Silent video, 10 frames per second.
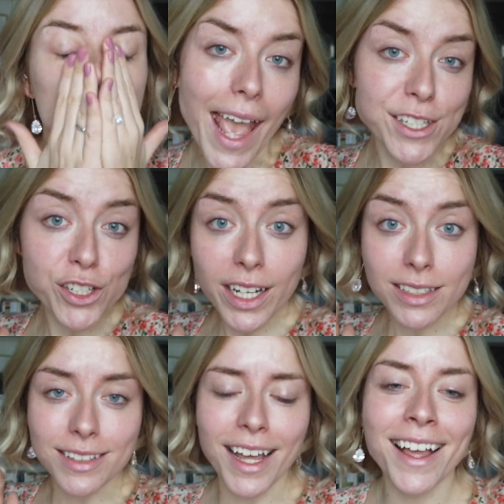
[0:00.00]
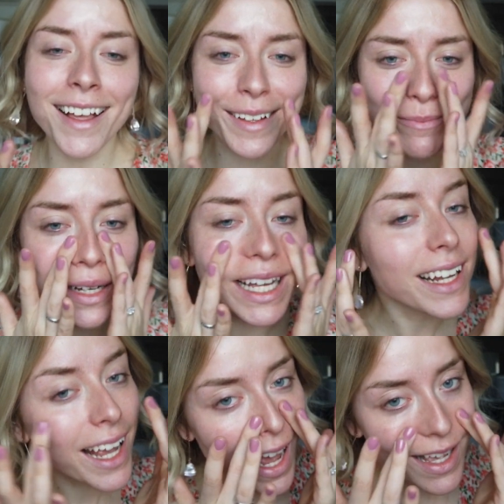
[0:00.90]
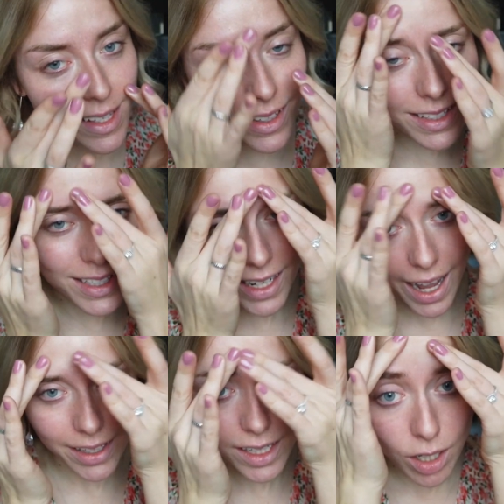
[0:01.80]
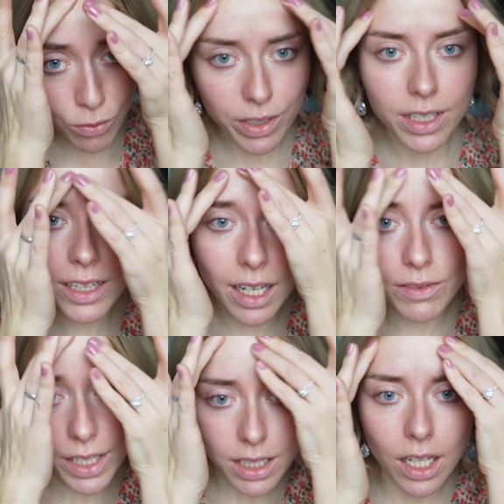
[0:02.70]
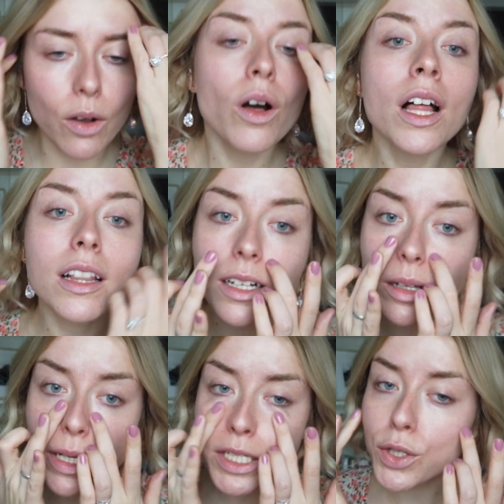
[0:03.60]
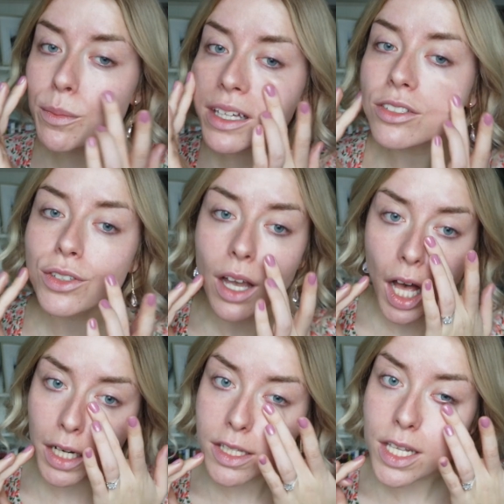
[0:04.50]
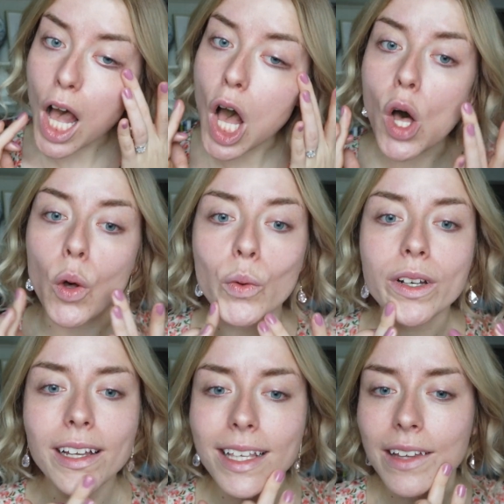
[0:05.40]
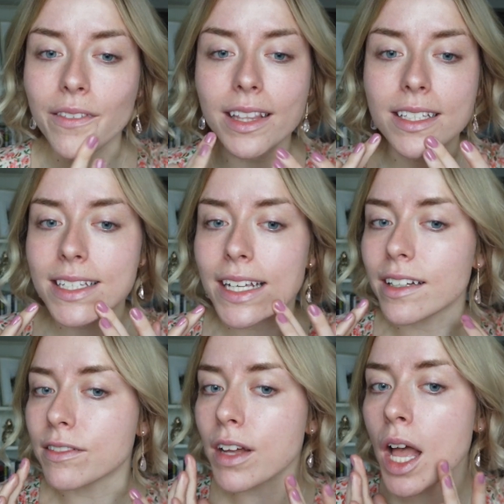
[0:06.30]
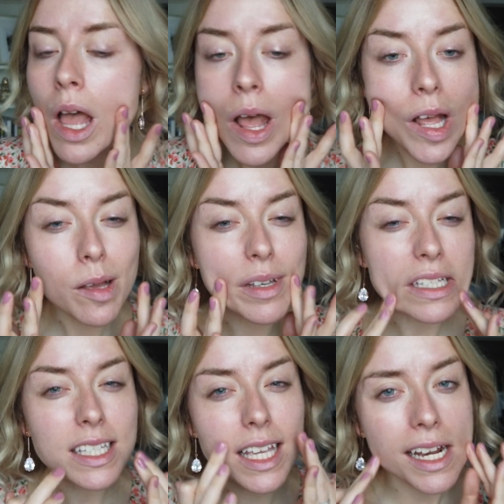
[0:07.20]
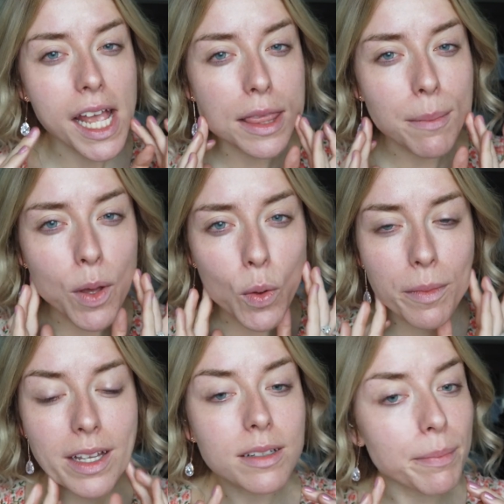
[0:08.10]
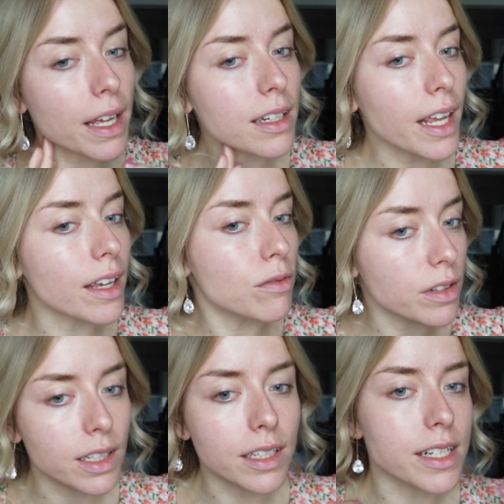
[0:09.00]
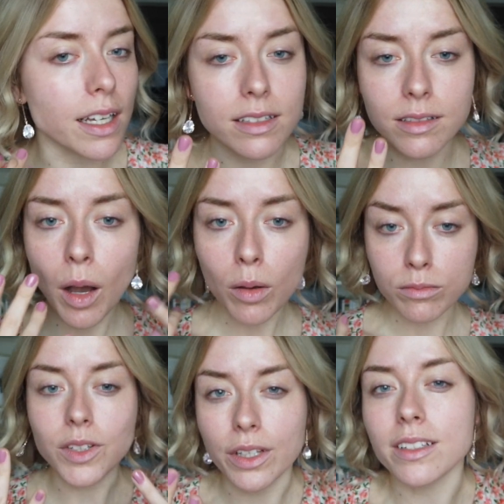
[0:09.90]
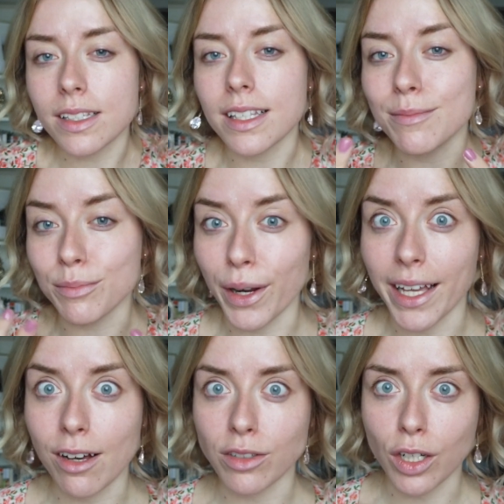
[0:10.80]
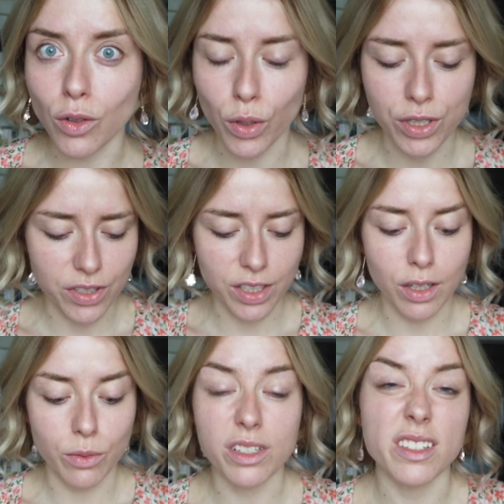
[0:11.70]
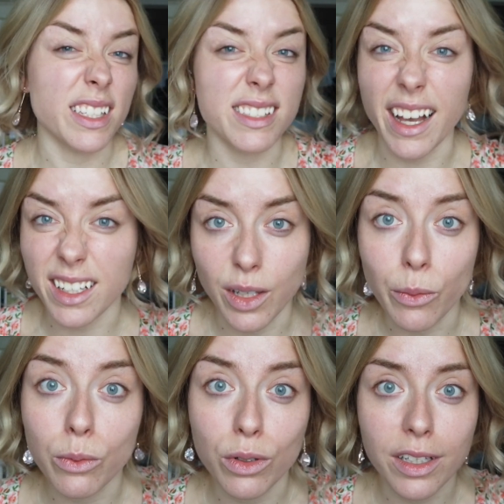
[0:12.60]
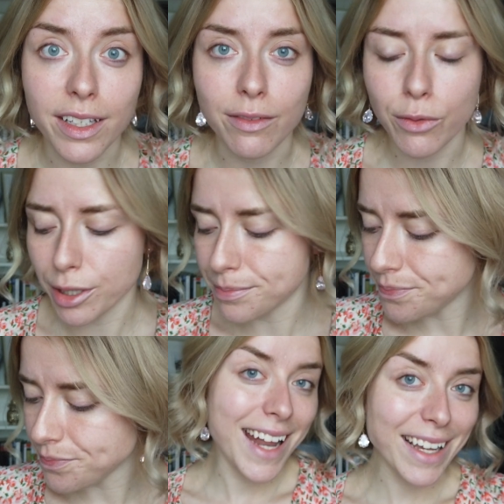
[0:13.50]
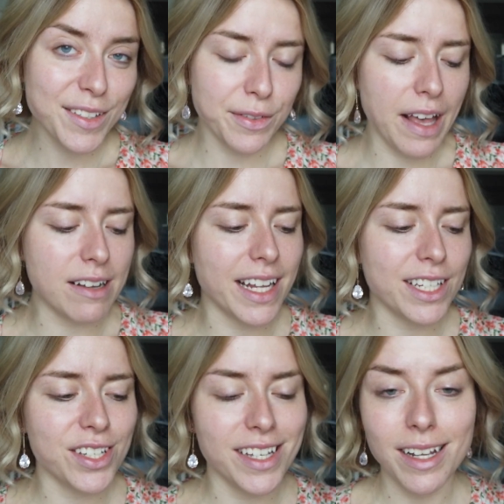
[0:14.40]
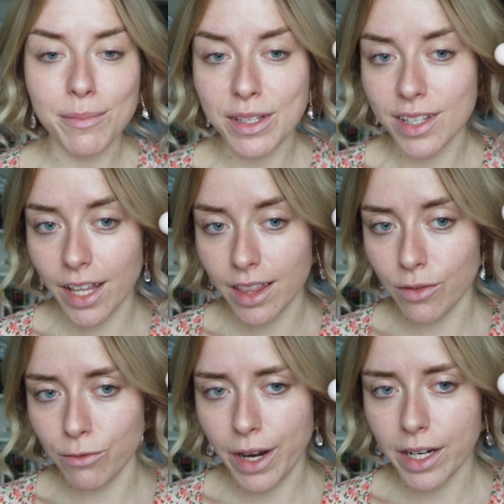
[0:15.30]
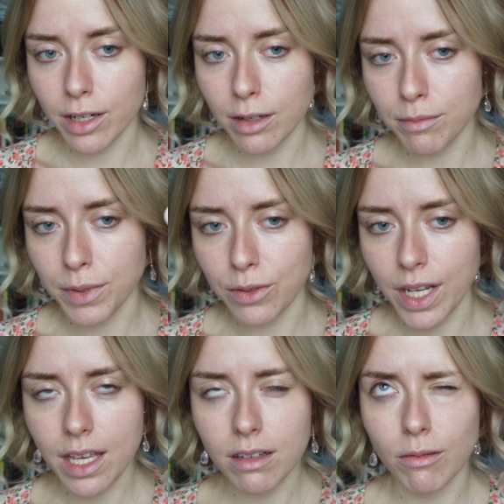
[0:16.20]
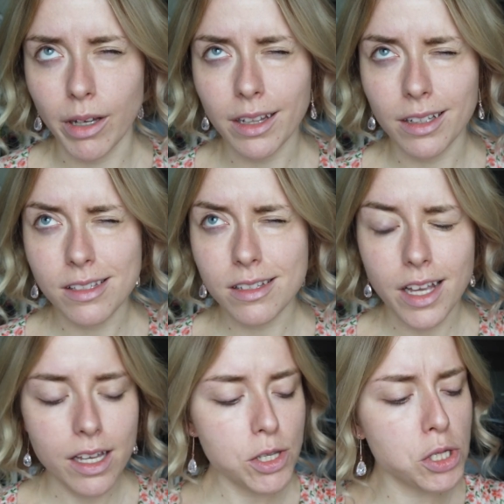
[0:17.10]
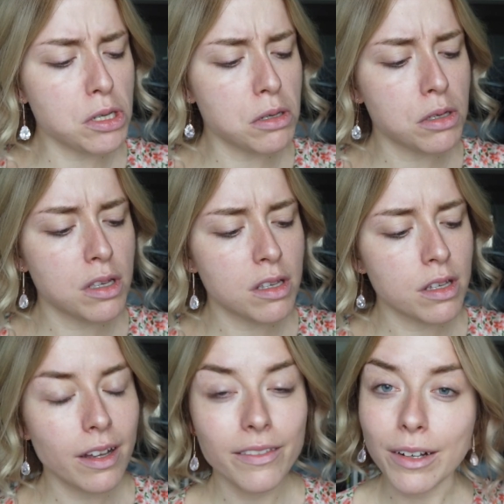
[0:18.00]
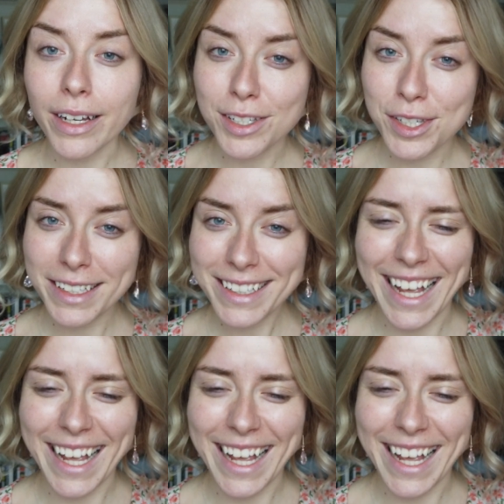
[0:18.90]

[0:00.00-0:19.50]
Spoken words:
And you're done. But as you can see, it added a really lovely glow. A little bit too much on its own, given the state of my skin at the moment, but it really does, you can see, bring out a gorgeous glow, which is exactly what we're looking for. Next, for foundation, I'm using the Rare Beauty Weightless Touch foundation.